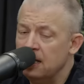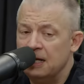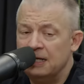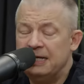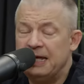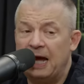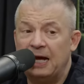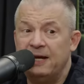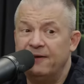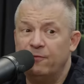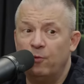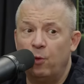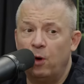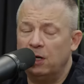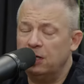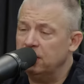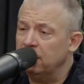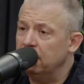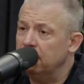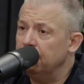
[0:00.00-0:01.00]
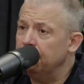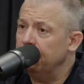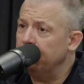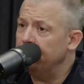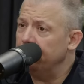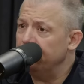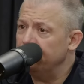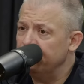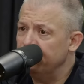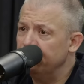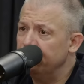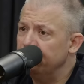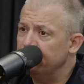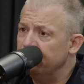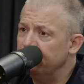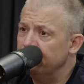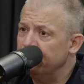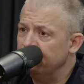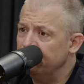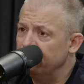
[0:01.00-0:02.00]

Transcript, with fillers: Yeah, I never. So ages. Did you ever?